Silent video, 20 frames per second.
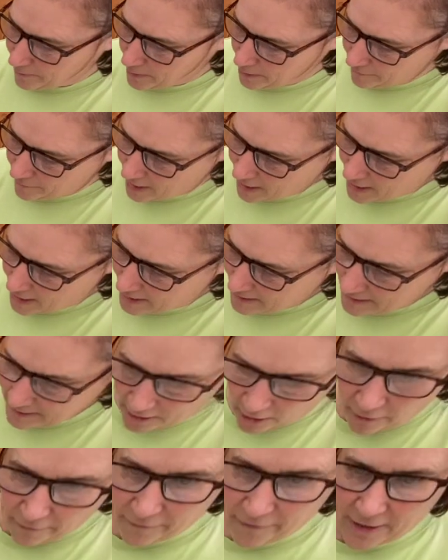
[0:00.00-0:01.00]
bit of a
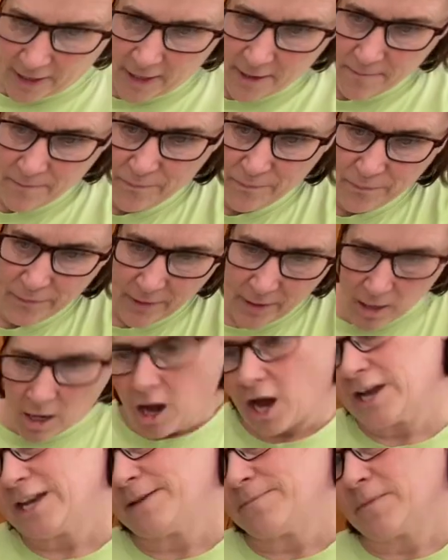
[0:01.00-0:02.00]
hairstyle for him.
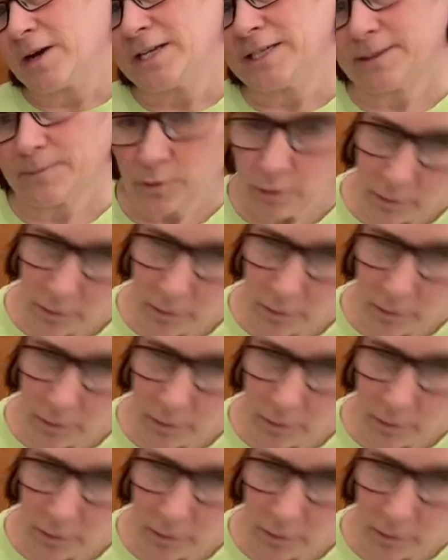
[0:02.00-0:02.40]
I need my dibble.